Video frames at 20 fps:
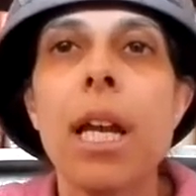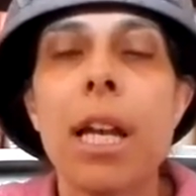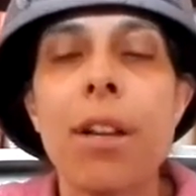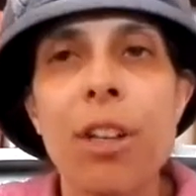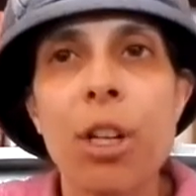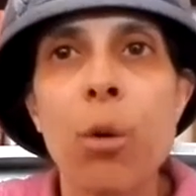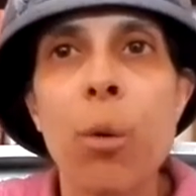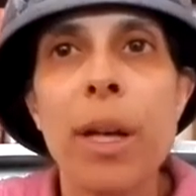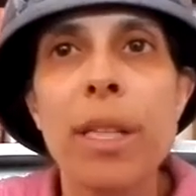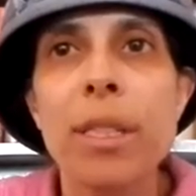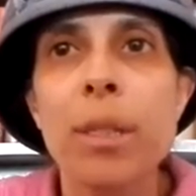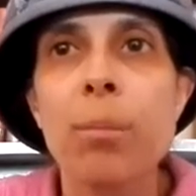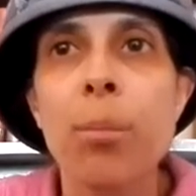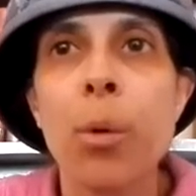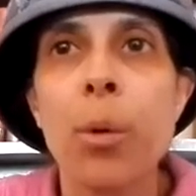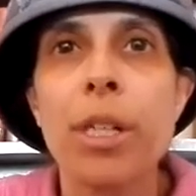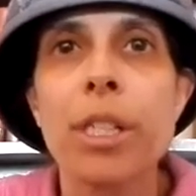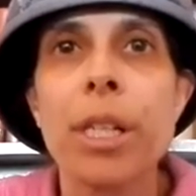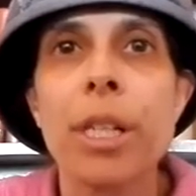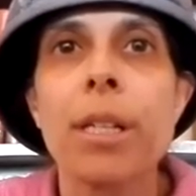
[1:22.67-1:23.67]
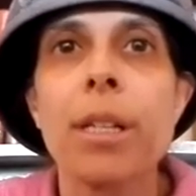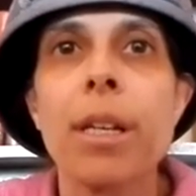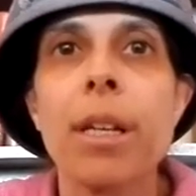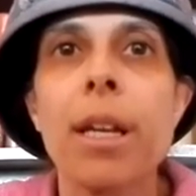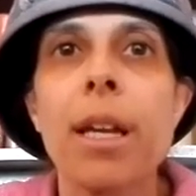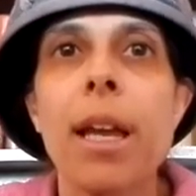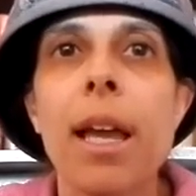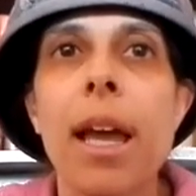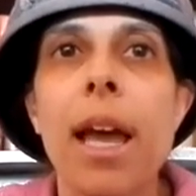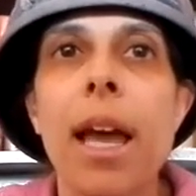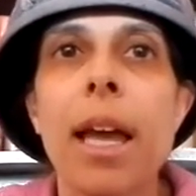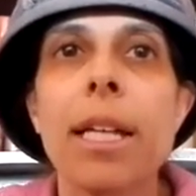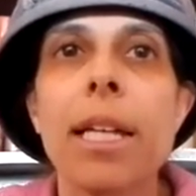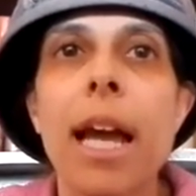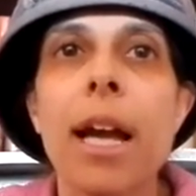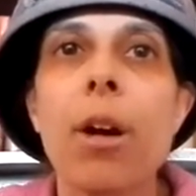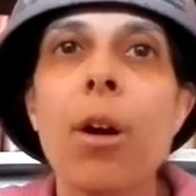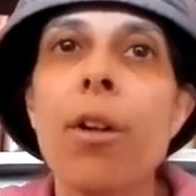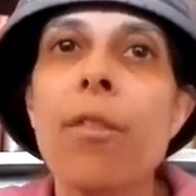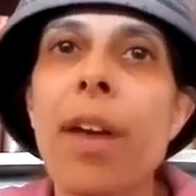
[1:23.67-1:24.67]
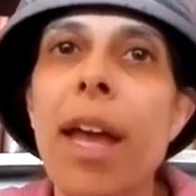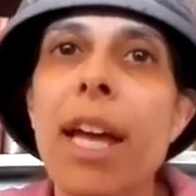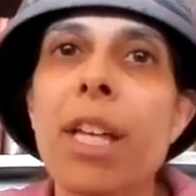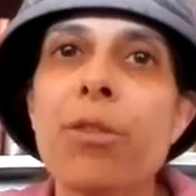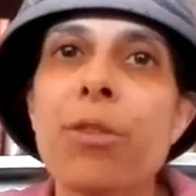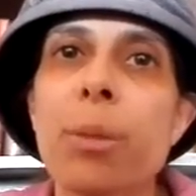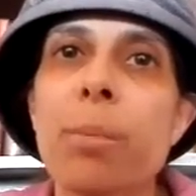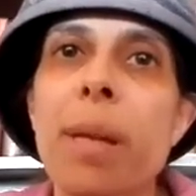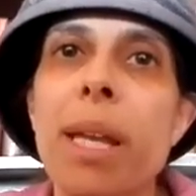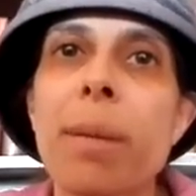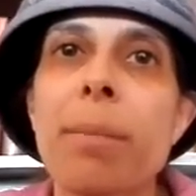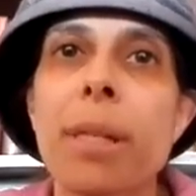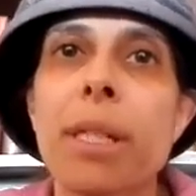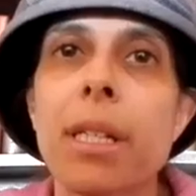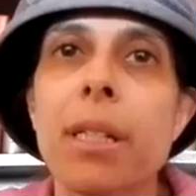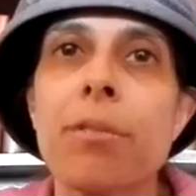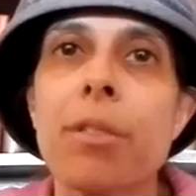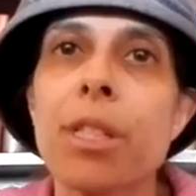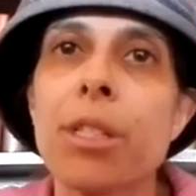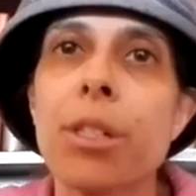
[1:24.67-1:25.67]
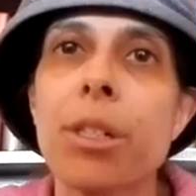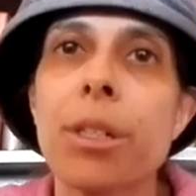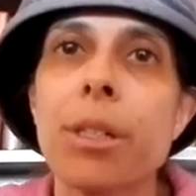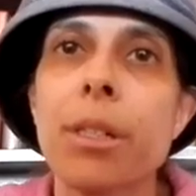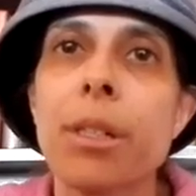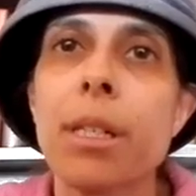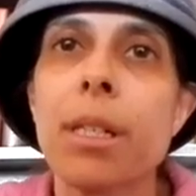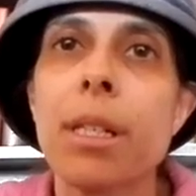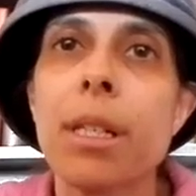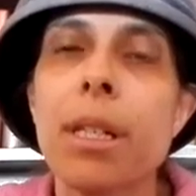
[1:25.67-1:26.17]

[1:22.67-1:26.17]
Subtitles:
He requests a portion, and Yaakov asks for payment in return,